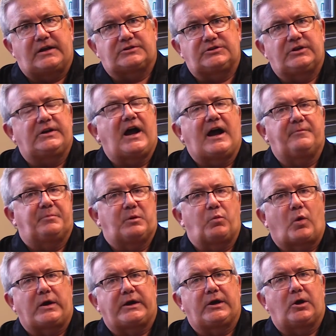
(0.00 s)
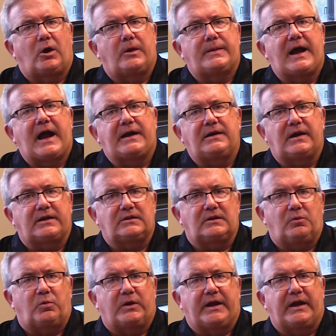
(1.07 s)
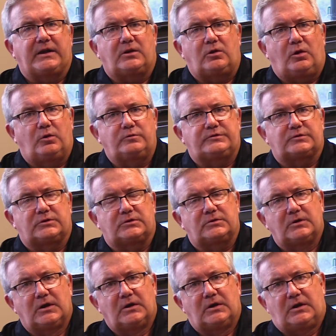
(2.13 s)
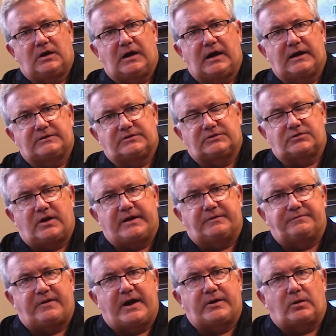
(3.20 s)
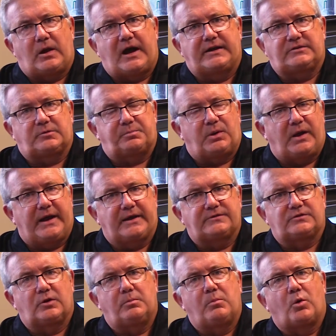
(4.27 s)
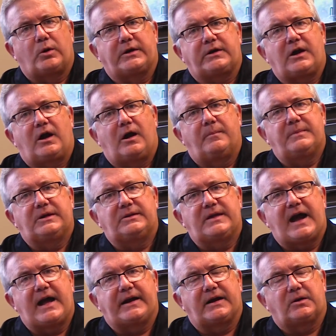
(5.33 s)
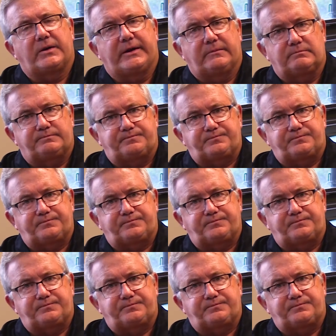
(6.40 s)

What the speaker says: She and I have been working on that, and I think we're getting closer to trying to finalize a plan. So more to come in that area.